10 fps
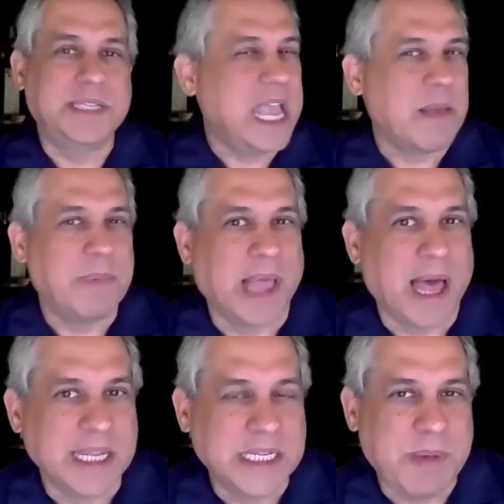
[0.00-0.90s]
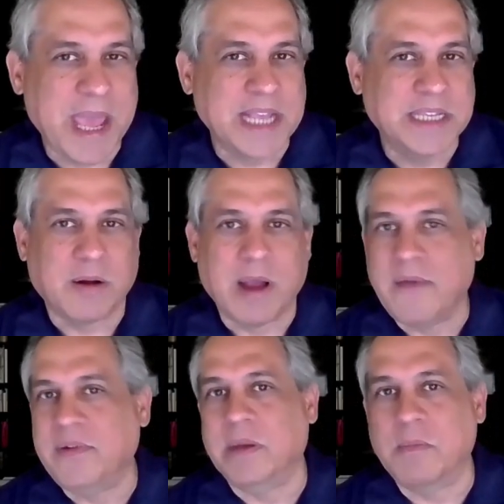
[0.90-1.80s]
take up a lot of space. They're
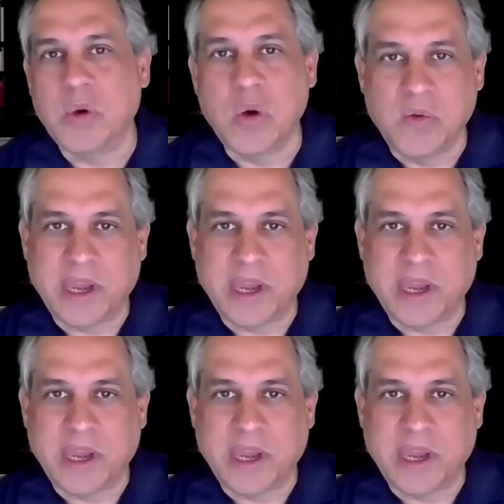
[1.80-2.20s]
heavy to move.